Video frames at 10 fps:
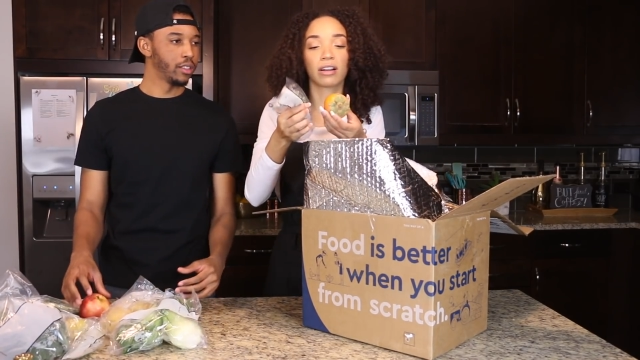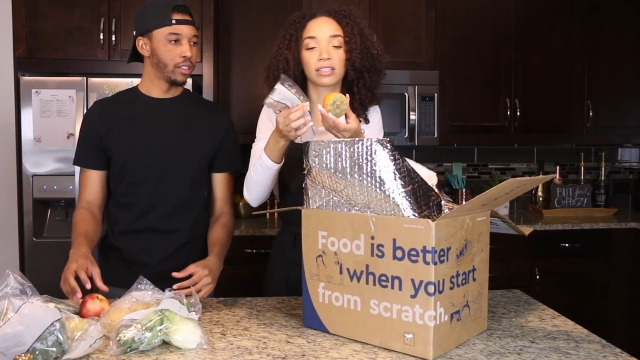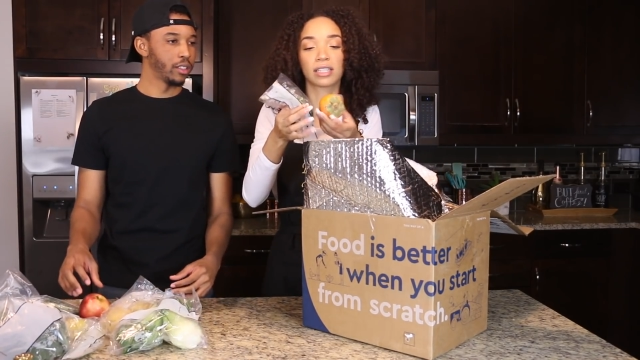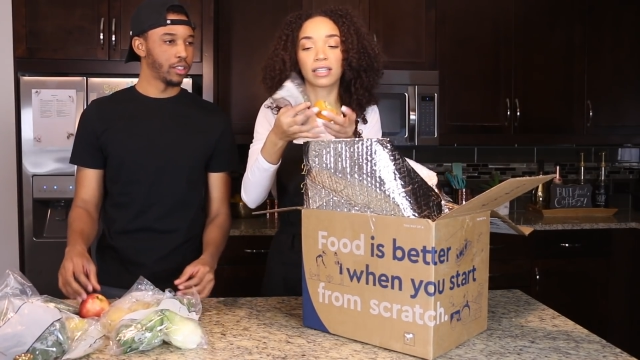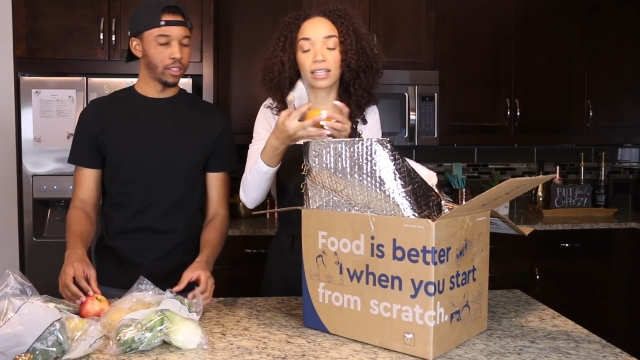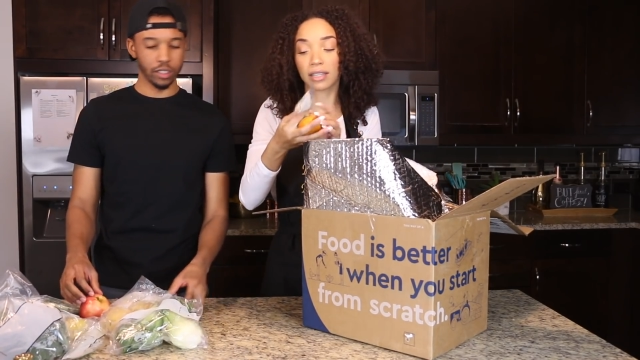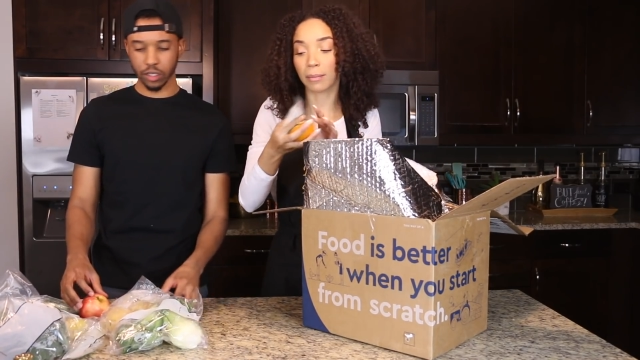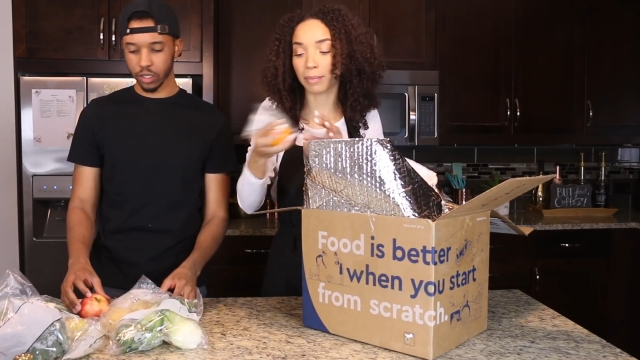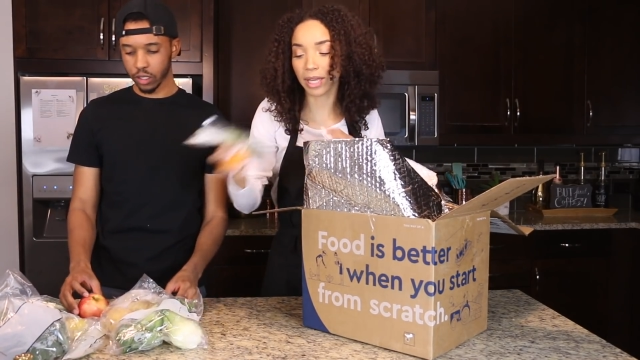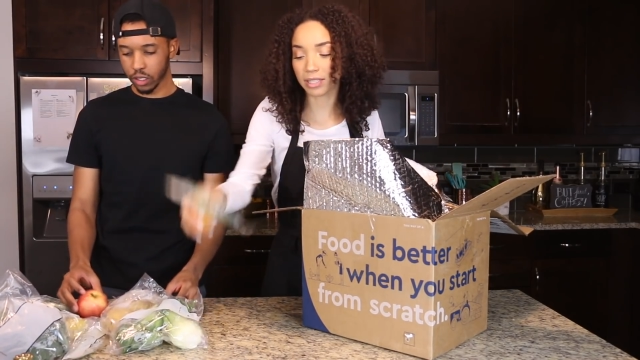Speaker 1: hard to get like
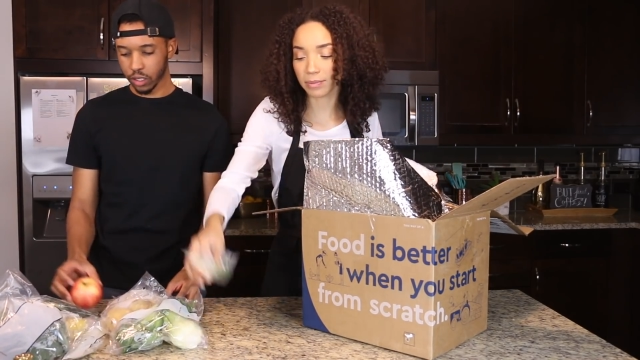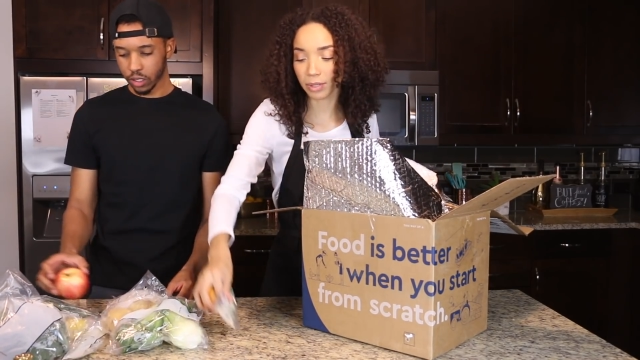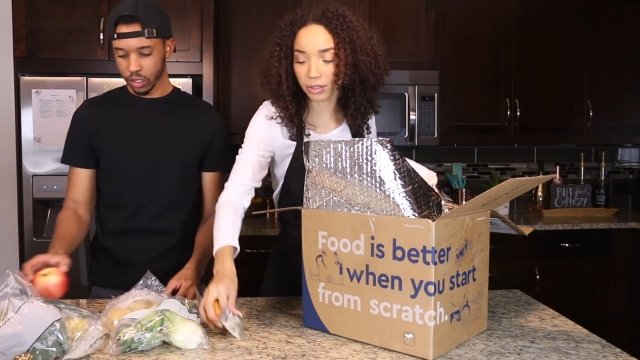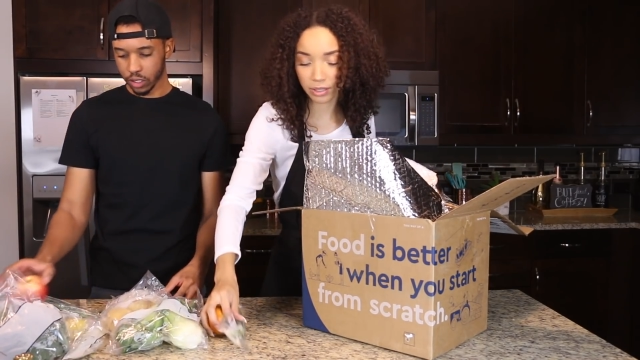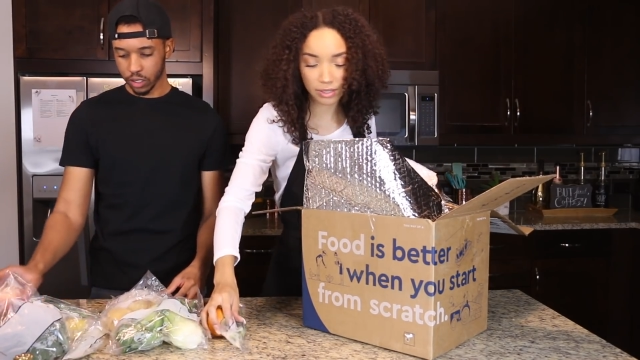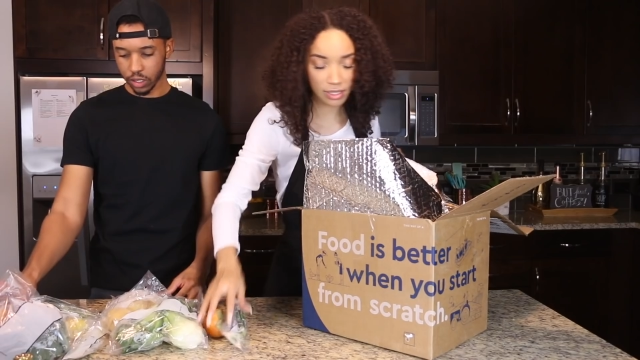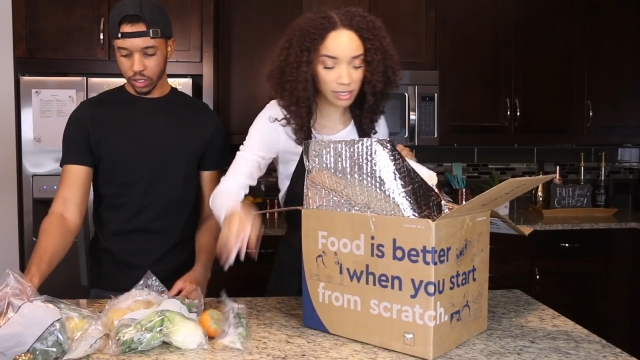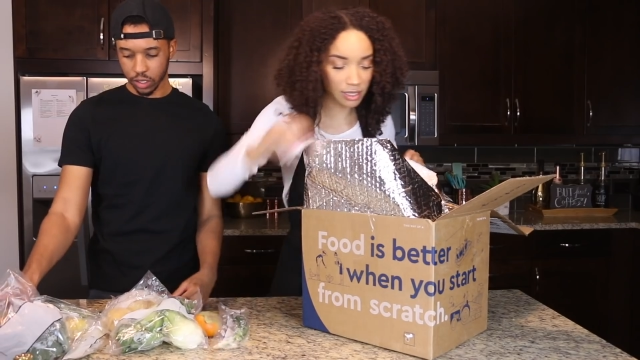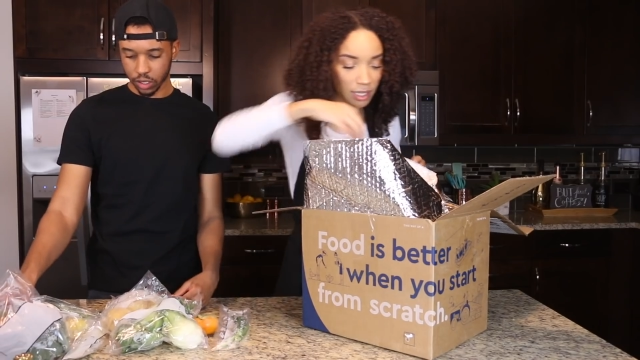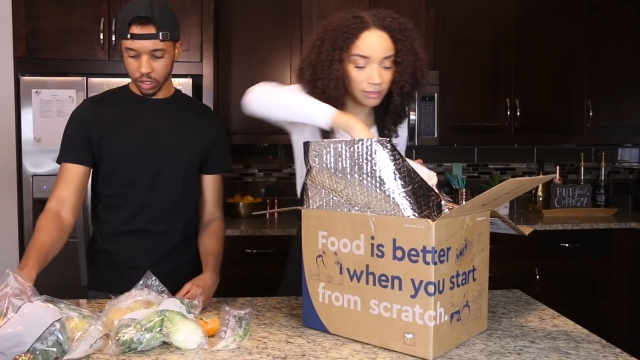the best produce
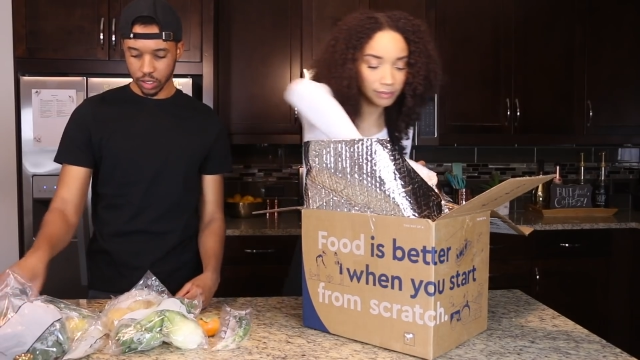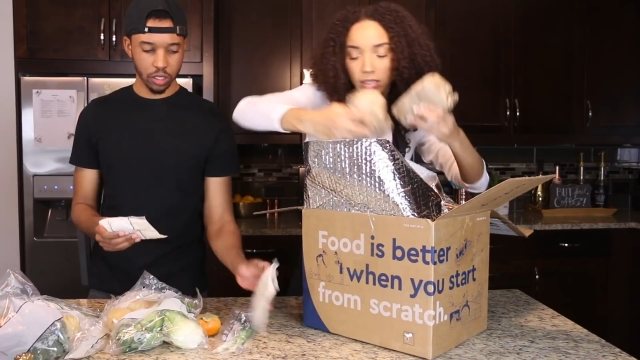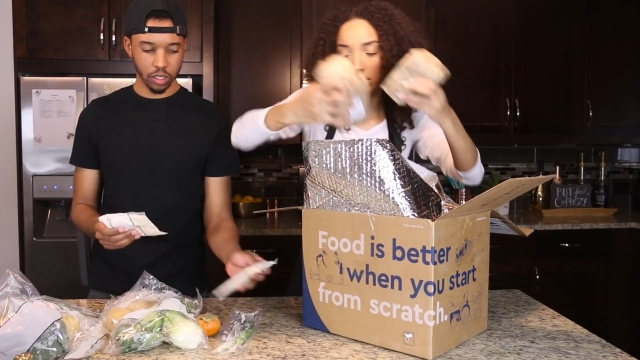and stuff.